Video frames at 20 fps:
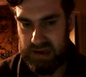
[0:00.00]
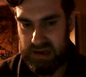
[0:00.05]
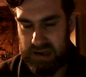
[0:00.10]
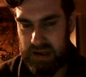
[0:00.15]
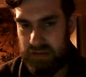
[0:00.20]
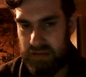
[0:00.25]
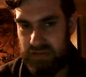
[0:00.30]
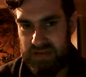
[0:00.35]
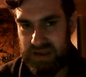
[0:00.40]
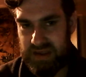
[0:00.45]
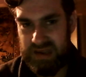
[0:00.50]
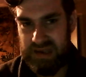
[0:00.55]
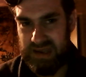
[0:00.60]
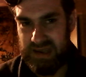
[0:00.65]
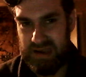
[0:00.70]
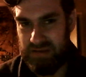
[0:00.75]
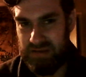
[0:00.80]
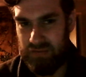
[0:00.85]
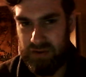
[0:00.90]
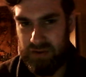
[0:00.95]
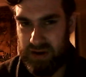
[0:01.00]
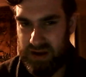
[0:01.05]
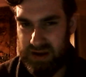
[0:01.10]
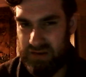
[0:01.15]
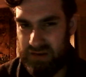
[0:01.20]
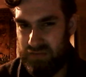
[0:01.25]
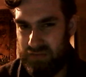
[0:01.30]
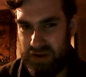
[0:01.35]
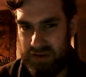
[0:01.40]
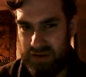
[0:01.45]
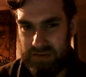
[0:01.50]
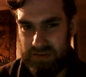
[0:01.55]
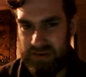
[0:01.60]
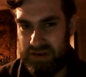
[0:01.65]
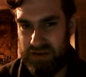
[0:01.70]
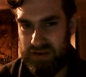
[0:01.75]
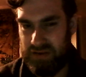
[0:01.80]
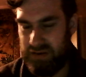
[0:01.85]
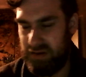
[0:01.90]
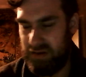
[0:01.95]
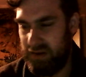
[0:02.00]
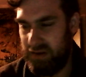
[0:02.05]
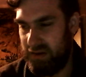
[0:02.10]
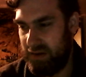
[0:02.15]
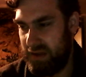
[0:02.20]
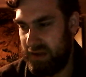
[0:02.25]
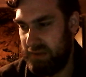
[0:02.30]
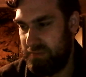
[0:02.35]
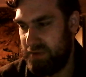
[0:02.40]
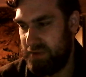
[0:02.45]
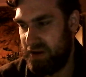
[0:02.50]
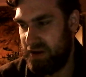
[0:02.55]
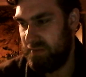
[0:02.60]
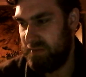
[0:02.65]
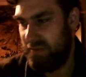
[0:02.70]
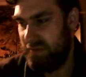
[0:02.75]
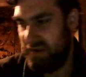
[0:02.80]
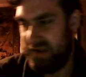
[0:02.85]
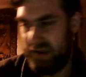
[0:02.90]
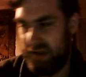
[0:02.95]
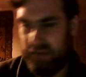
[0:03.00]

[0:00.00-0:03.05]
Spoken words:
I think there were one or two clunky moments.